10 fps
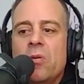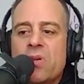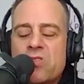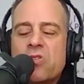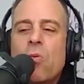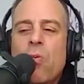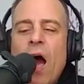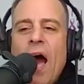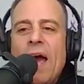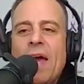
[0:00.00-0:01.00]
But so
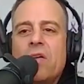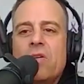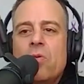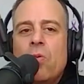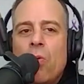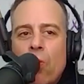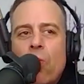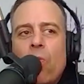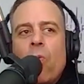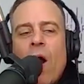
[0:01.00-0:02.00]
why
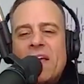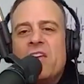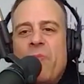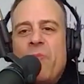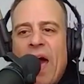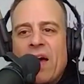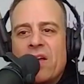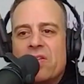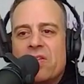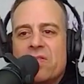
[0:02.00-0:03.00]
give back?